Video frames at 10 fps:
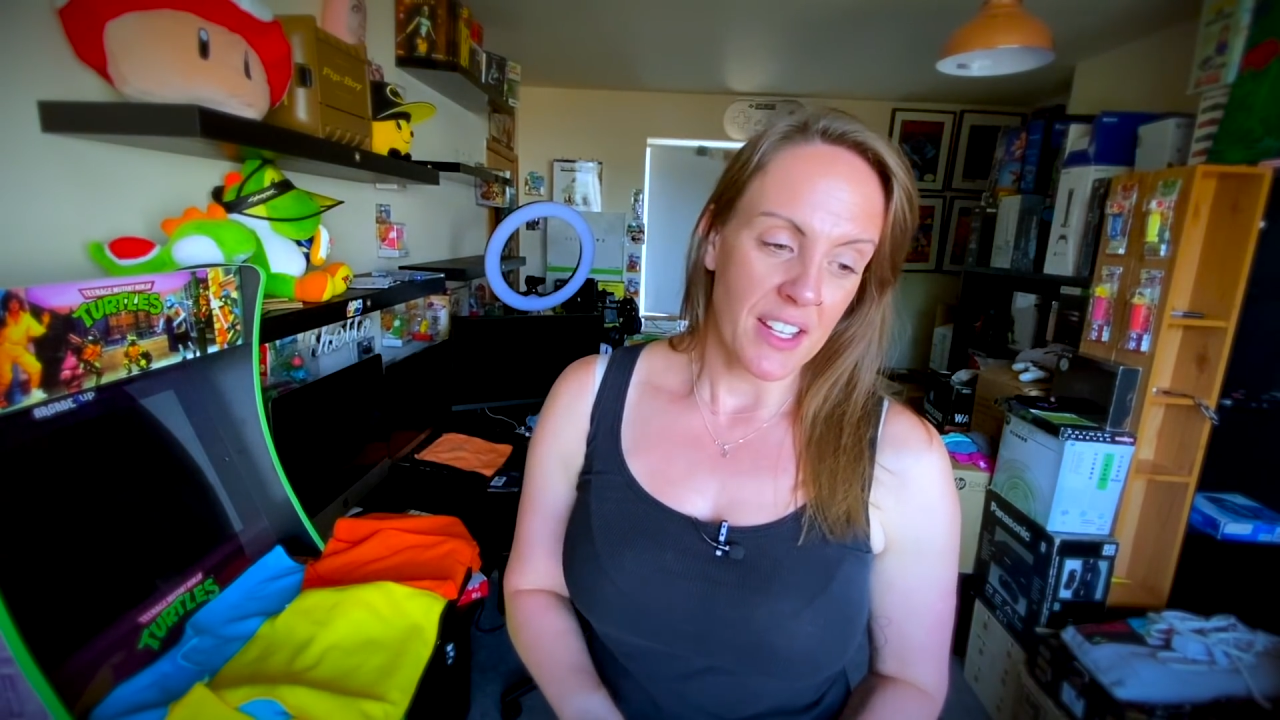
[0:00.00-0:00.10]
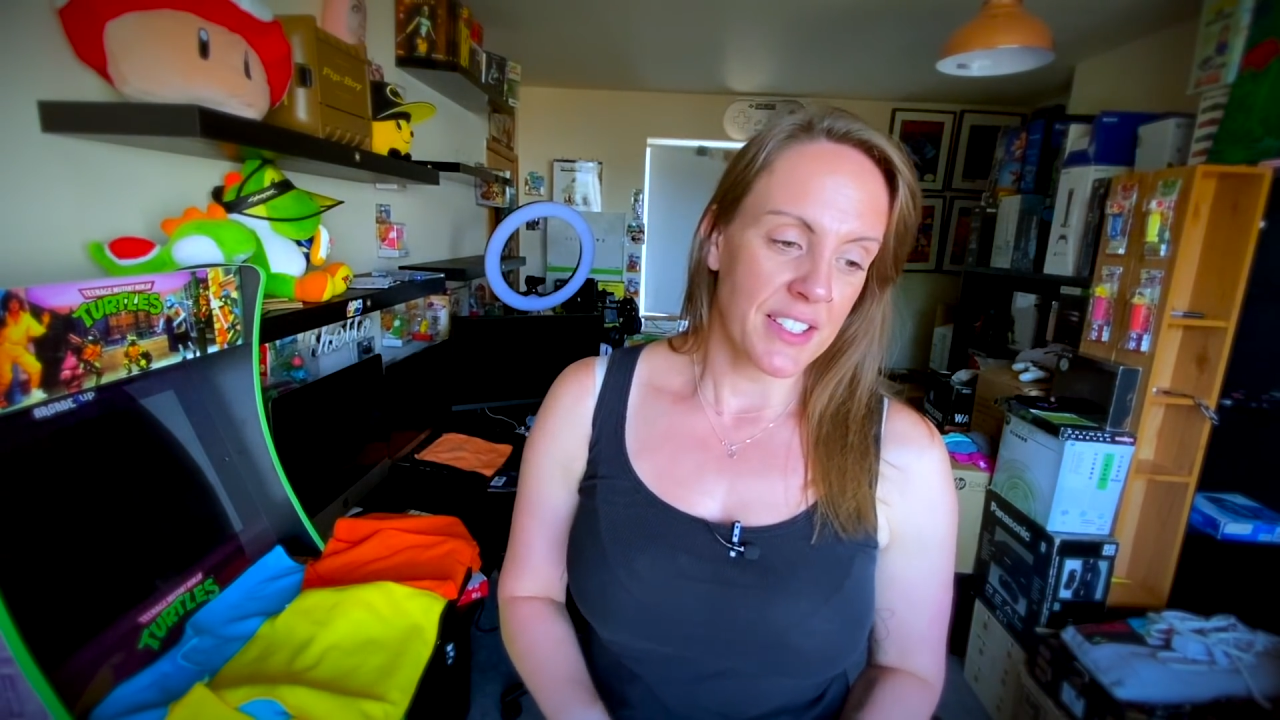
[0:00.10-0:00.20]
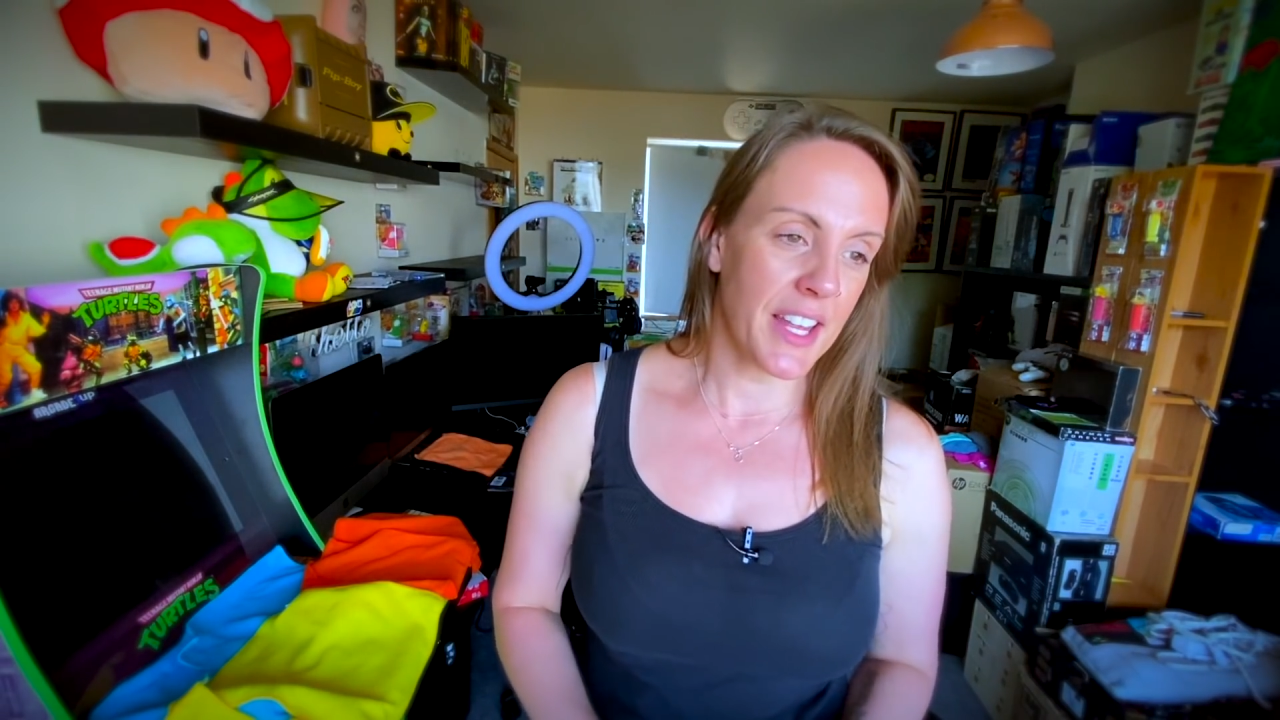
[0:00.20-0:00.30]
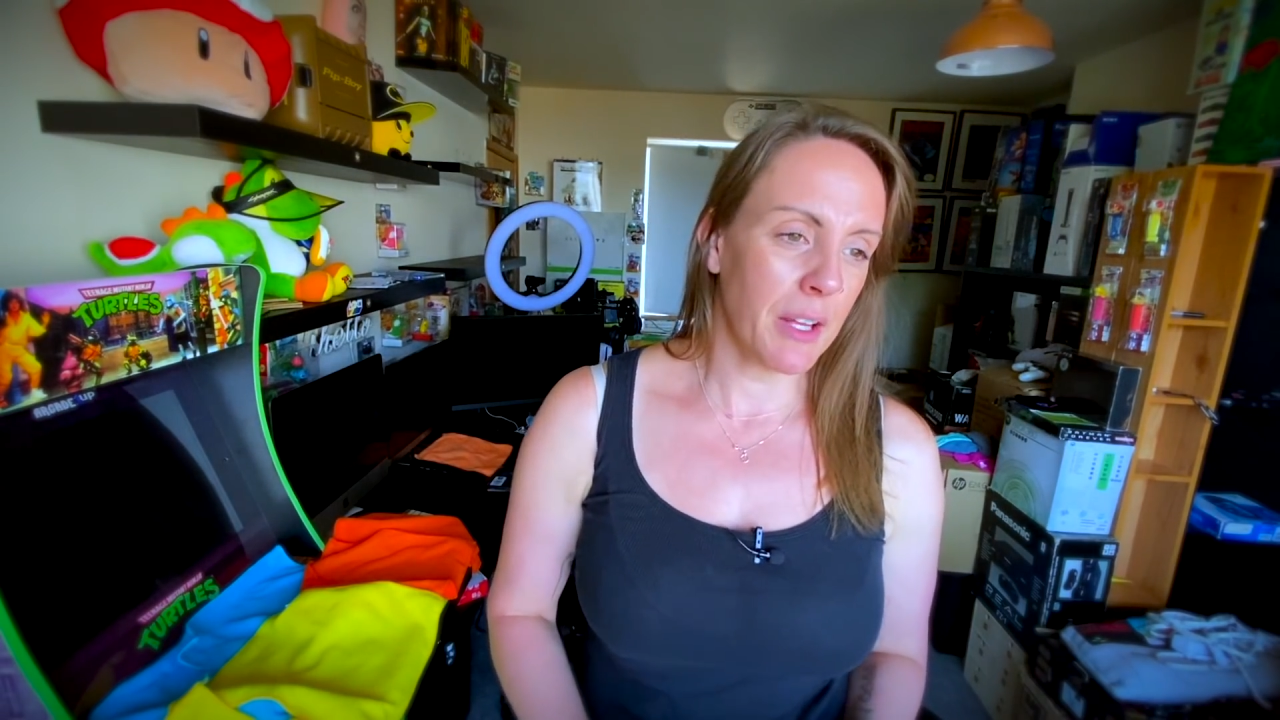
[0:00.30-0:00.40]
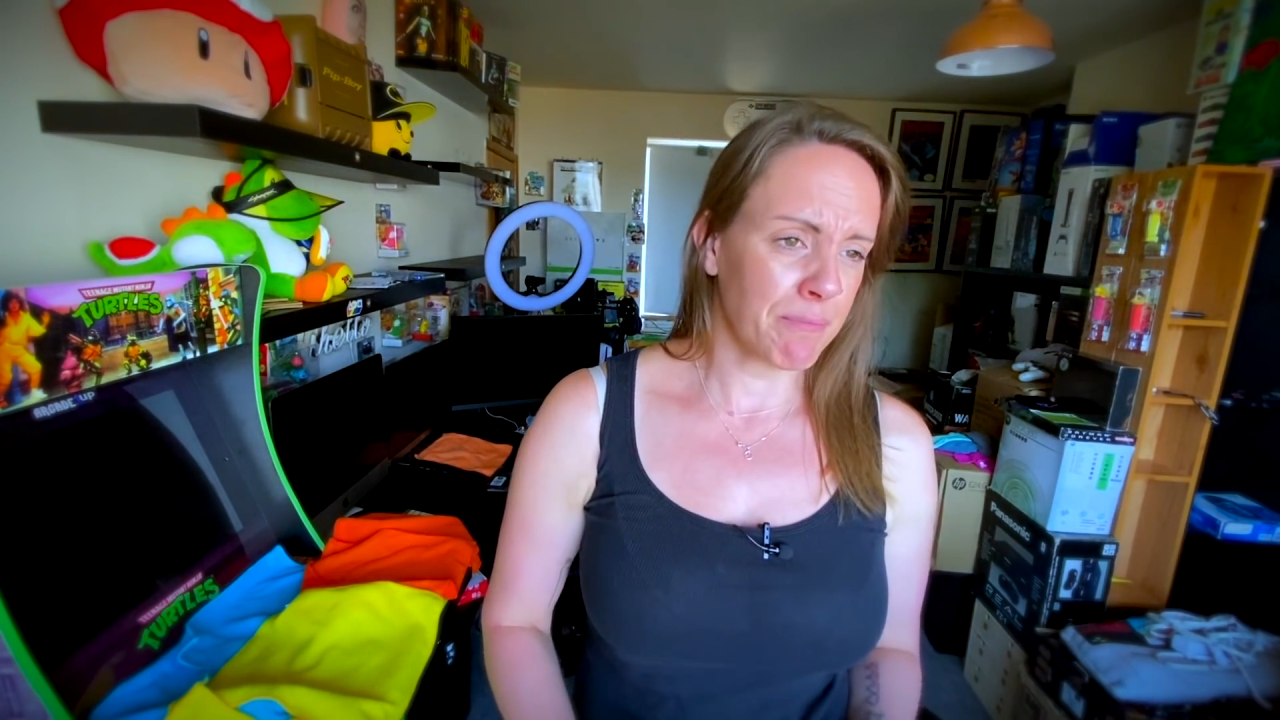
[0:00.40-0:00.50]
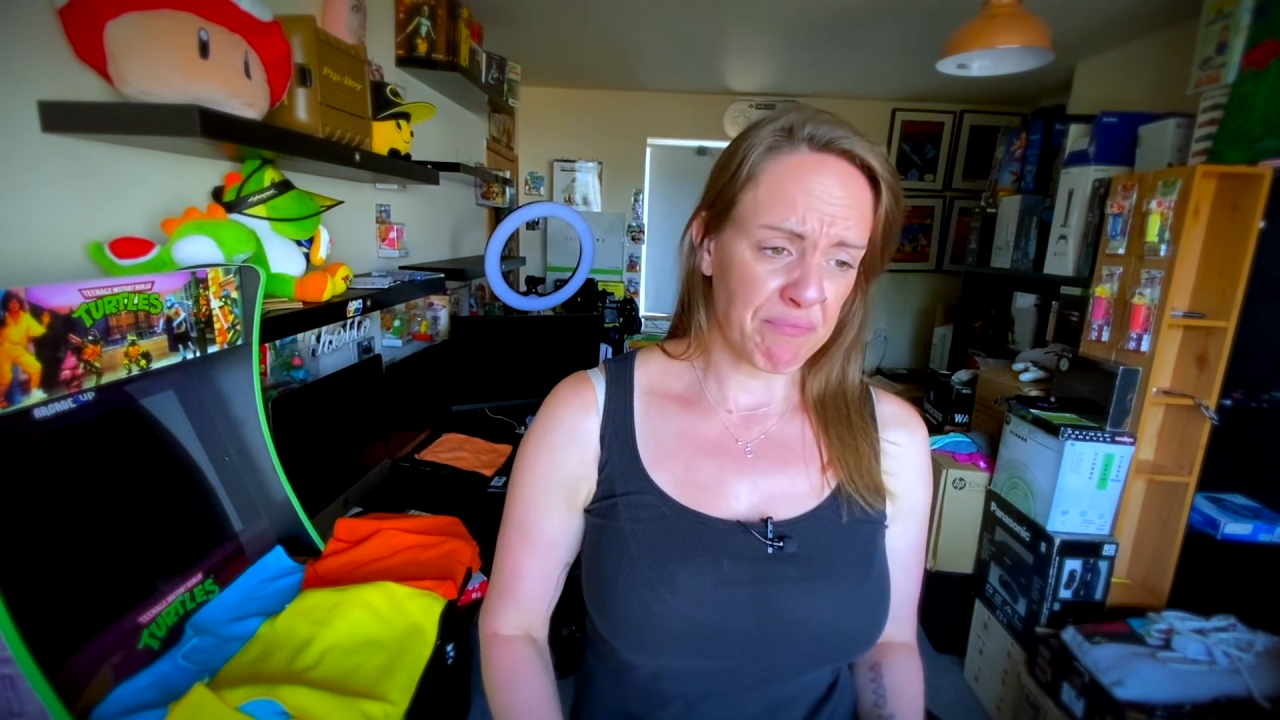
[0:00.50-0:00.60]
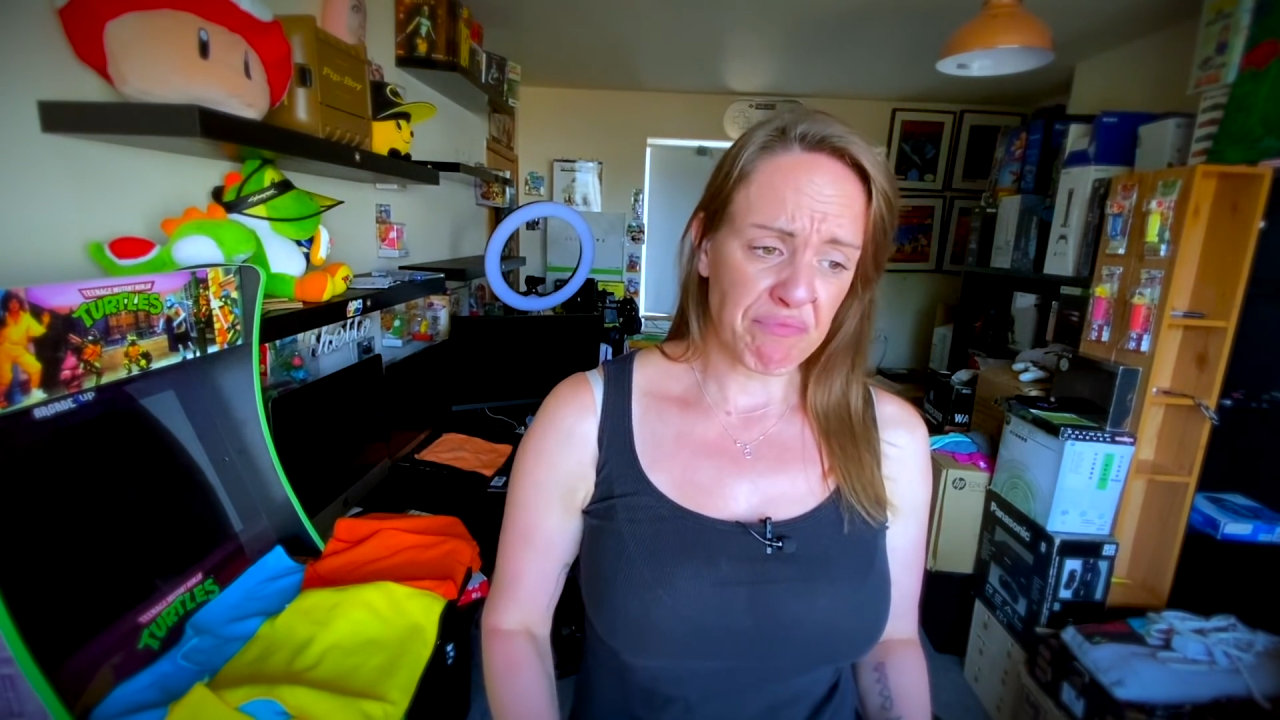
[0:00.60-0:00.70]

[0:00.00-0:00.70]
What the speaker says: So